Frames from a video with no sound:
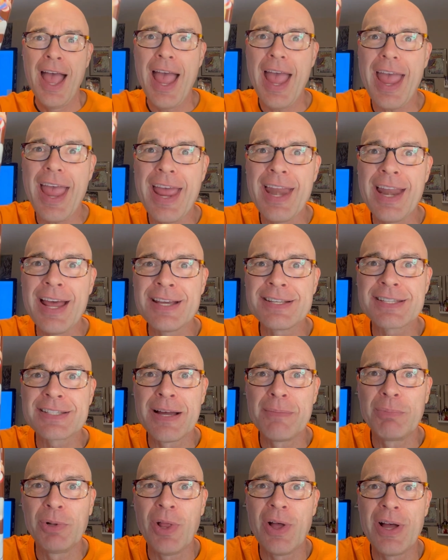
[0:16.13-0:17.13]
and I
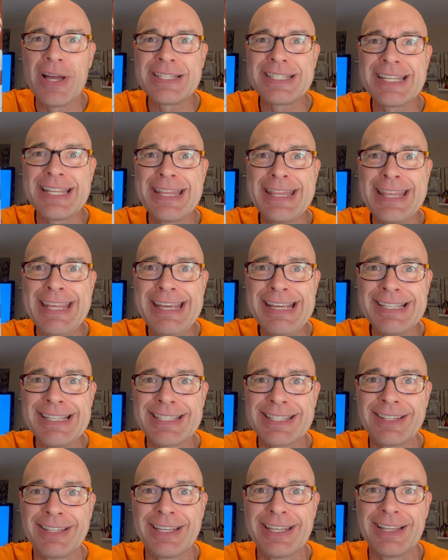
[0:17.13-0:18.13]
stumble onto
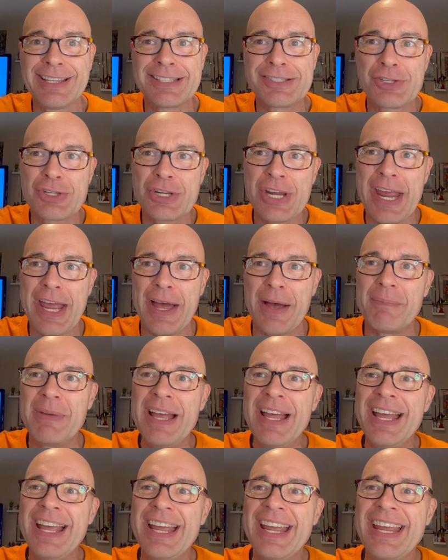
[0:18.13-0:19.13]
this little gem.
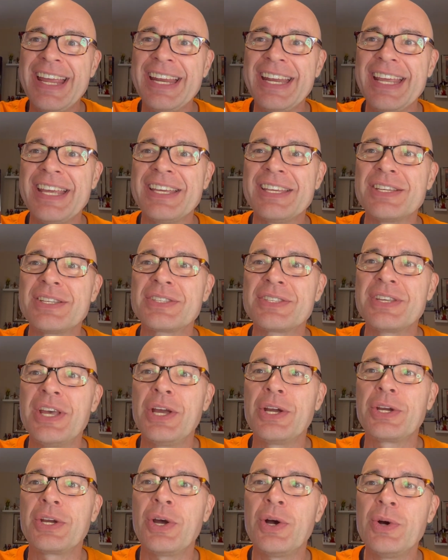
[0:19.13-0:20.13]
It is
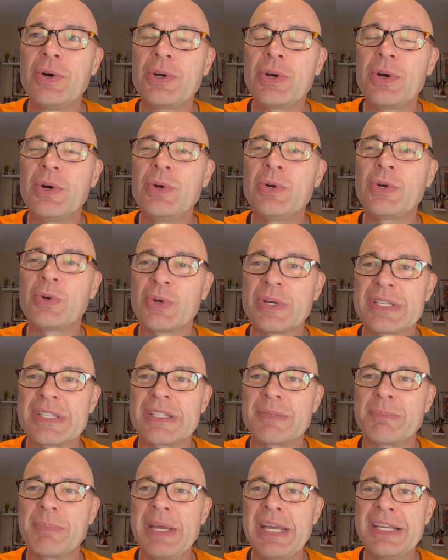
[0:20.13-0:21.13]
Cocoa
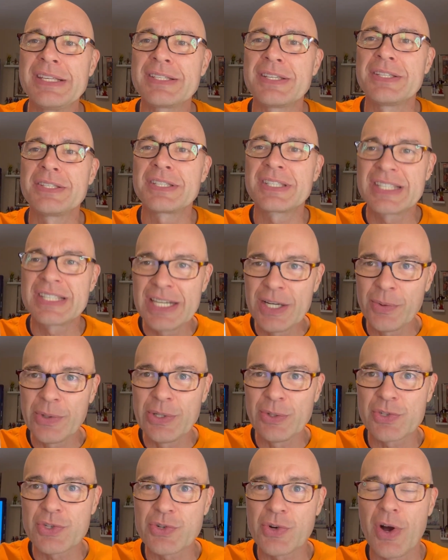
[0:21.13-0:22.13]
Krispies
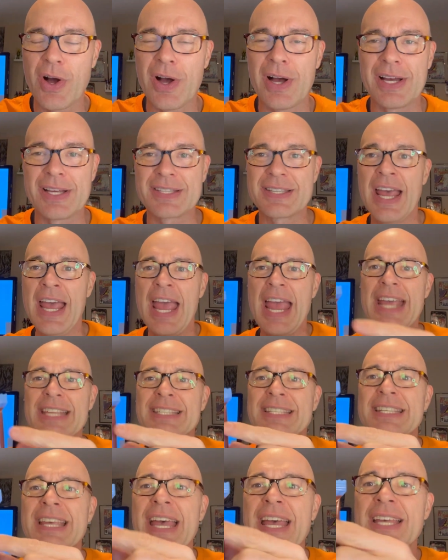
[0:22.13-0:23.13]
cereal straws. It
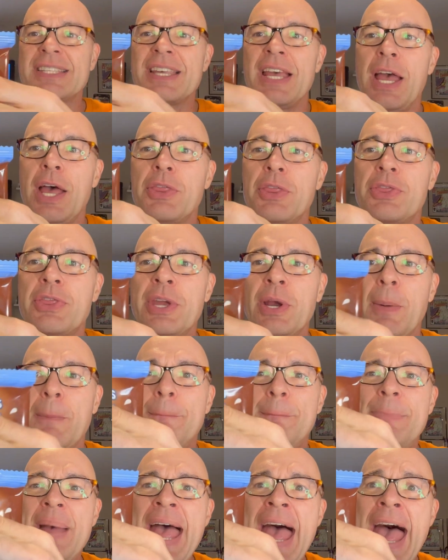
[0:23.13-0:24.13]
says they're
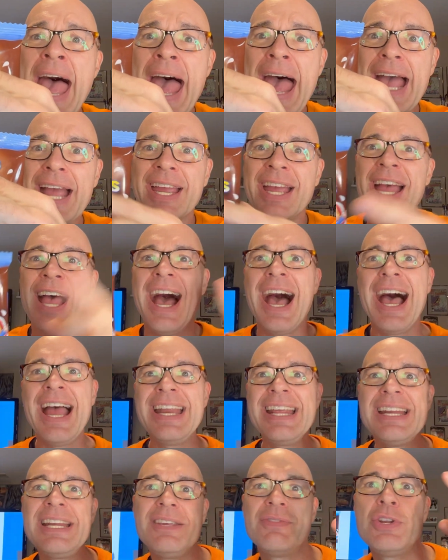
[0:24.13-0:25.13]
back. I
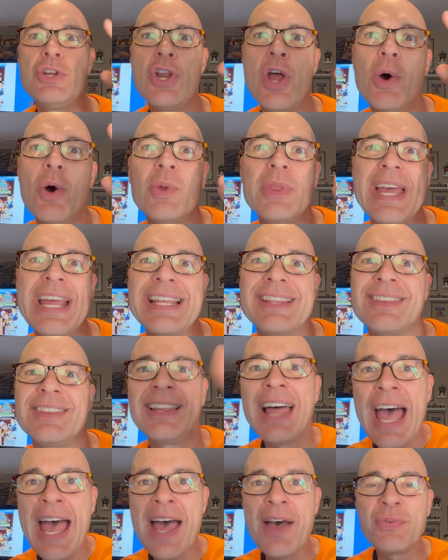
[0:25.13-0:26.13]
didn't even know they
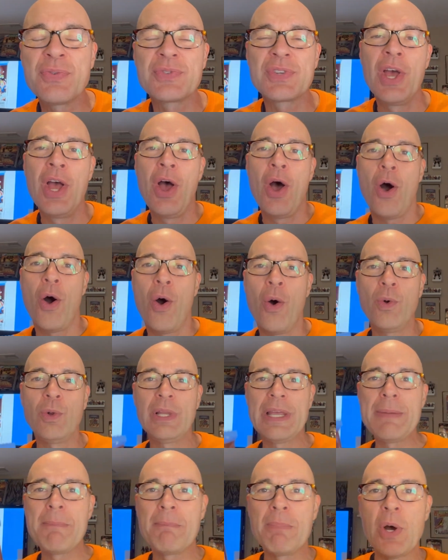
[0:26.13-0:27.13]
left.
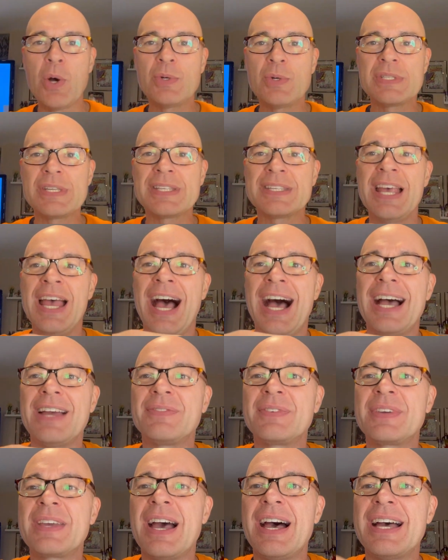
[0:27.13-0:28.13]
Holy Moses,
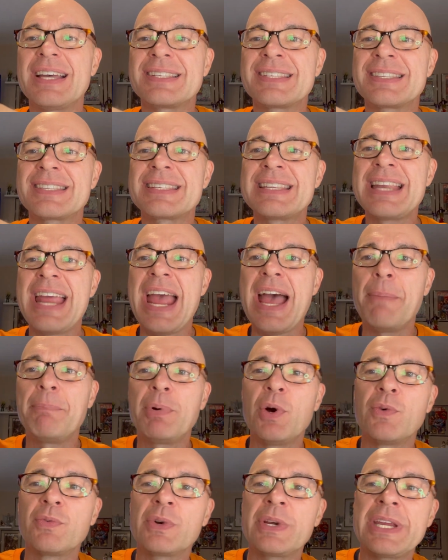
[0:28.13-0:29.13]
I've got Snap
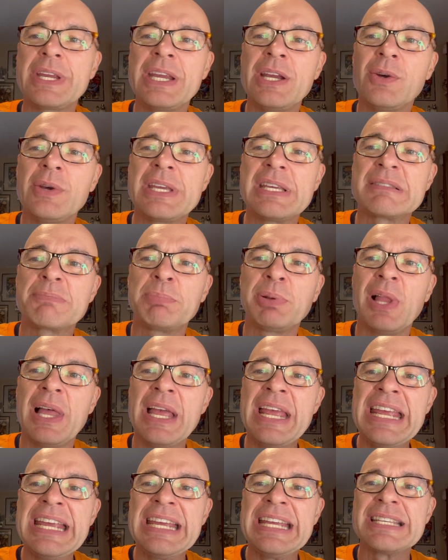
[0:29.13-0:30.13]
over here. He's
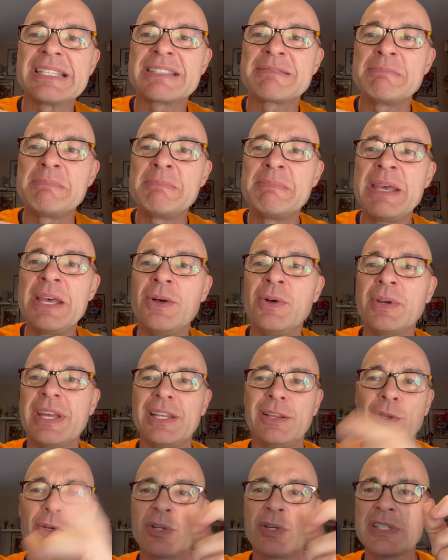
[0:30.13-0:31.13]
playing in his milk.
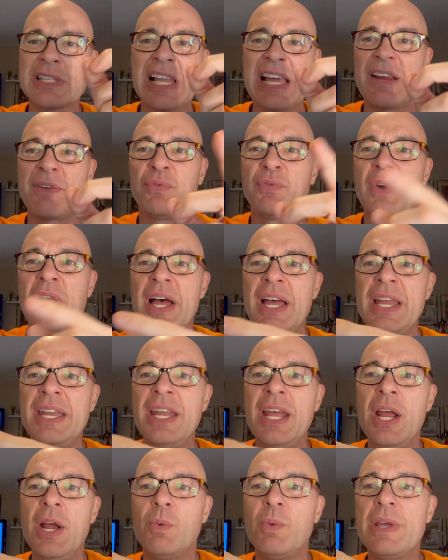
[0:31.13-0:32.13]
It looks like fun.
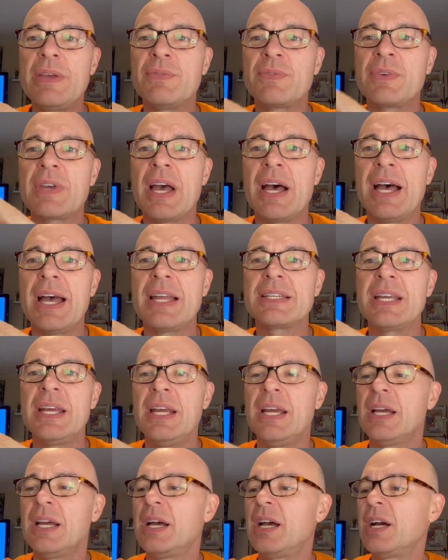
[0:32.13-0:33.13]
We've got
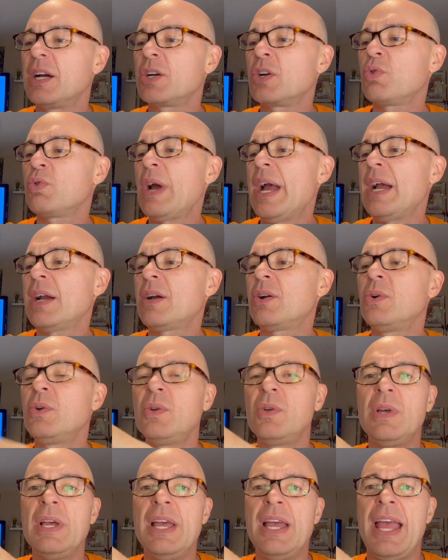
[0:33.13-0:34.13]

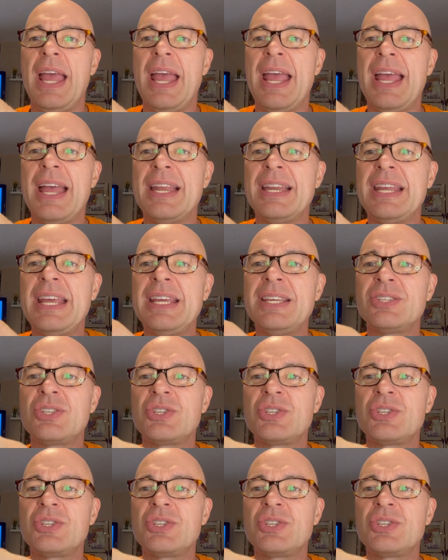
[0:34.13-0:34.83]
Crackle, and he's